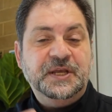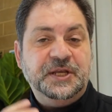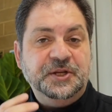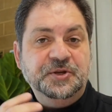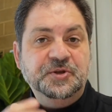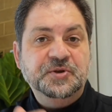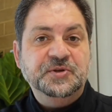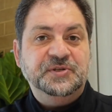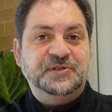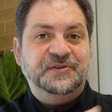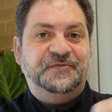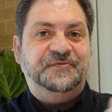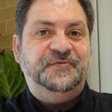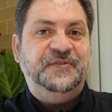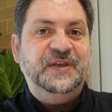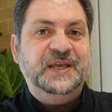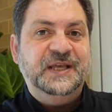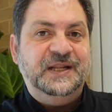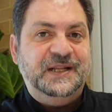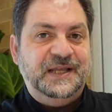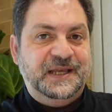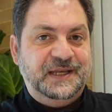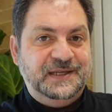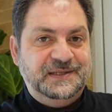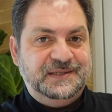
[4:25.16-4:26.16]
can use your
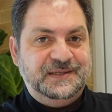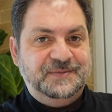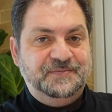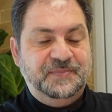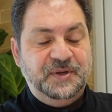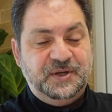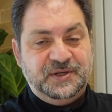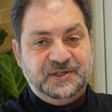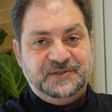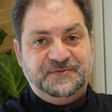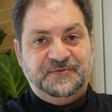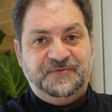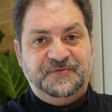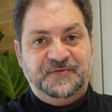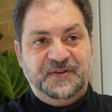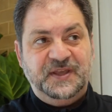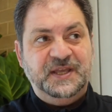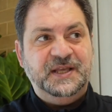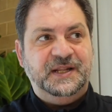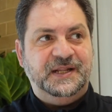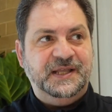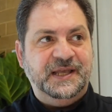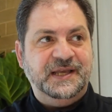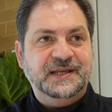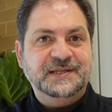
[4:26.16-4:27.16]
feelings, because
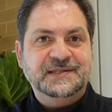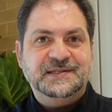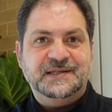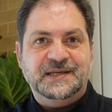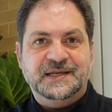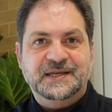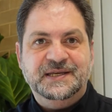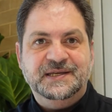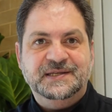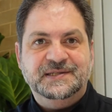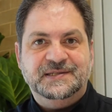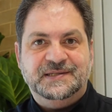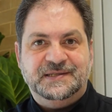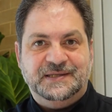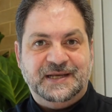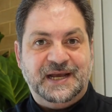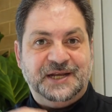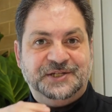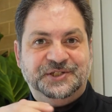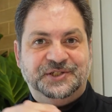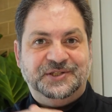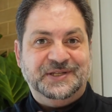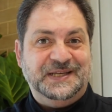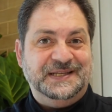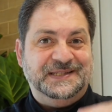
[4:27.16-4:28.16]
feelings is
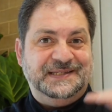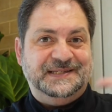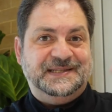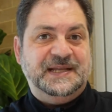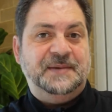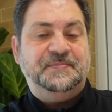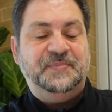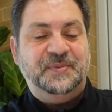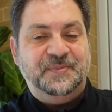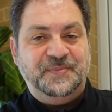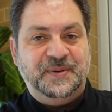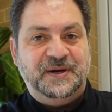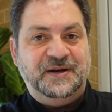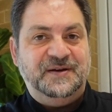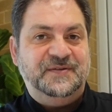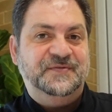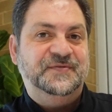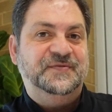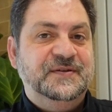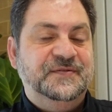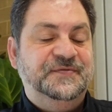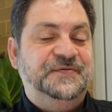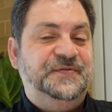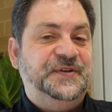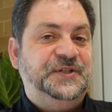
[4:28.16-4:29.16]
actually a step
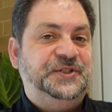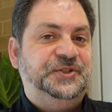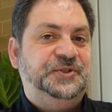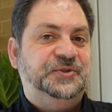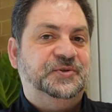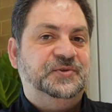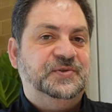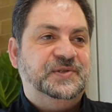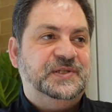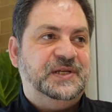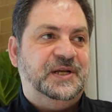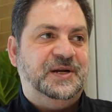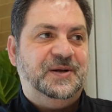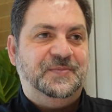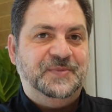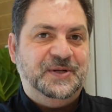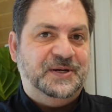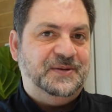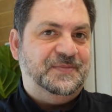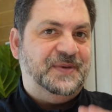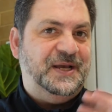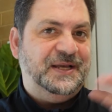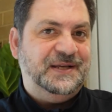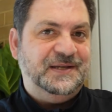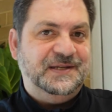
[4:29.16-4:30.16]
above visuals. And I'm going
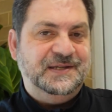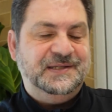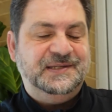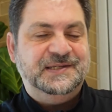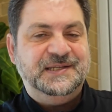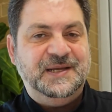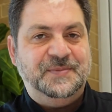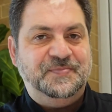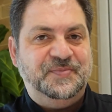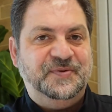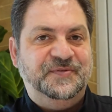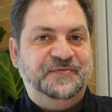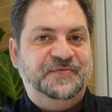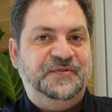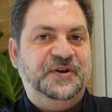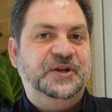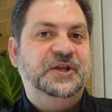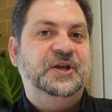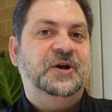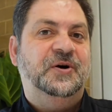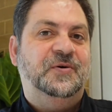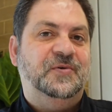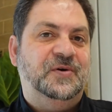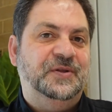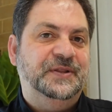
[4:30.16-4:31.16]
to make a separate
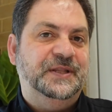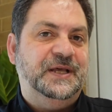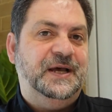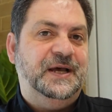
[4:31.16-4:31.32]
video on